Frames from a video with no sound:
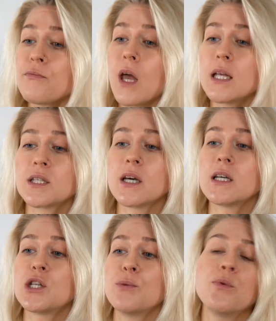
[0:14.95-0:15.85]
It's
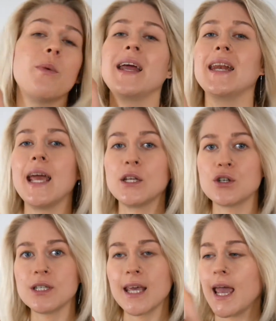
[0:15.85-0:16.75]
a shampoo by
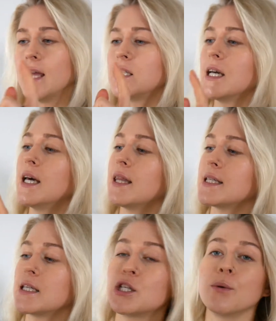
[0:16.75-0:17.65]
Nature's Gate.
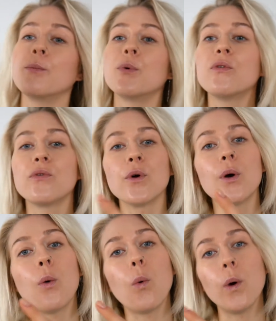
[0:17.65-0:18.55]
This is shampoo for
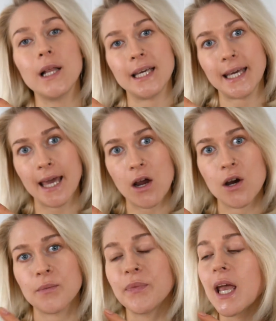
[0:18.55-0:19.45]
oily
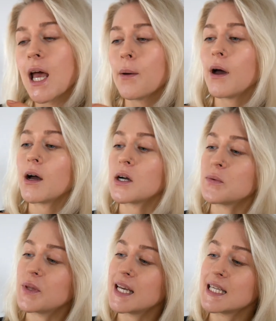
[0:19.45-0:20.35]
hair.
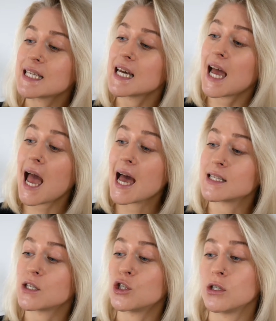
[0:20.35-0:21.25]
It
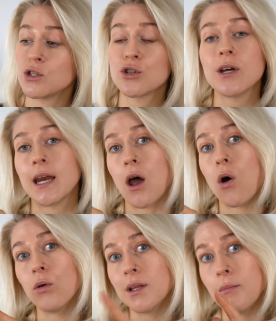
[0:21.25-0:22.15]
has ginger and
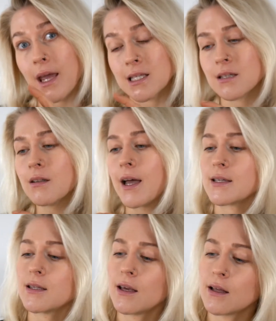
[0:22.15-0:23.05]
holy basil,
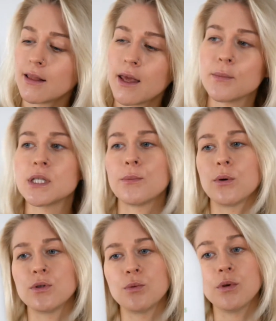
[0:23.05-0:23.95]
as they claim is
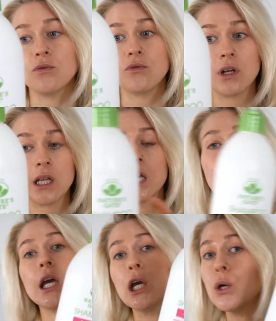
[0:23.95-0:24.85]
supposed to be really
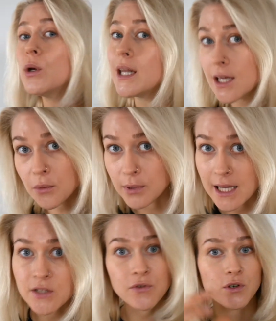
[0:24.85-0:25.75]
a unique
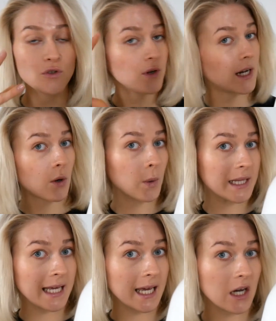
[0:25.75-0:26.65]
blend for treating
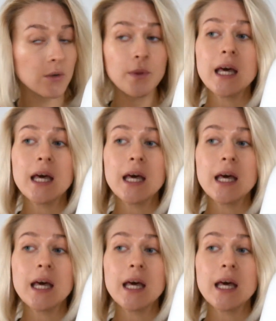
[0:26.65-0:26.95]
oily hair.